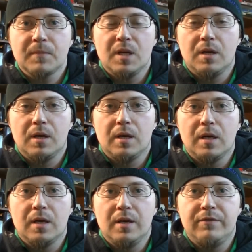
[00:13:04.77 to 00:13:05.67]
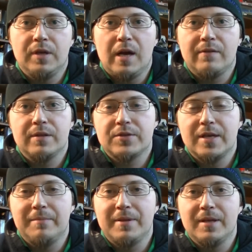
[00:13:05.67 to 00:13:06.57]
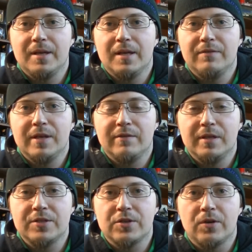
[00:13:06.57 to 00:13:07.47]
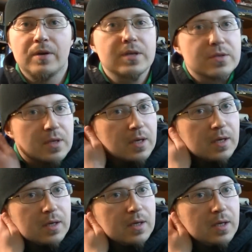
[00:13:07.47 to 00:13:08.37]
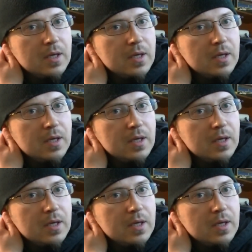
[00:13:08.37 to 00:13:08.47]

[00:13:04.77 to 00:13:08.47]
If you have the same thing, if you have any stories of